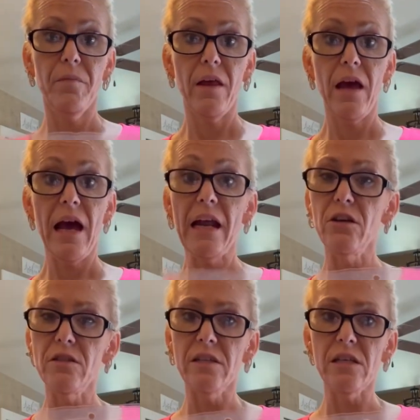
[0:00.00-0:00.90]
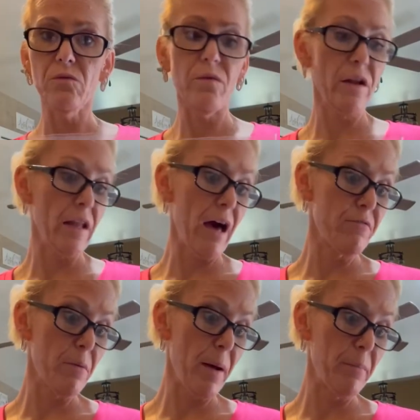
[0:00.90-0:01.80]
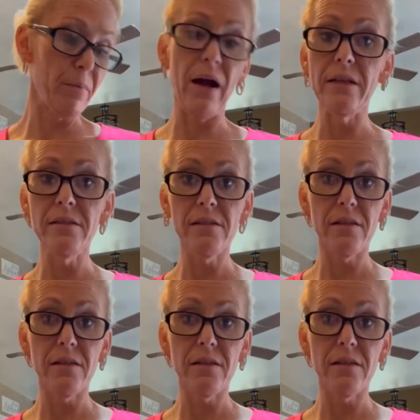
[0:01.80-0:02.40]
And I use this one a lot for my breads.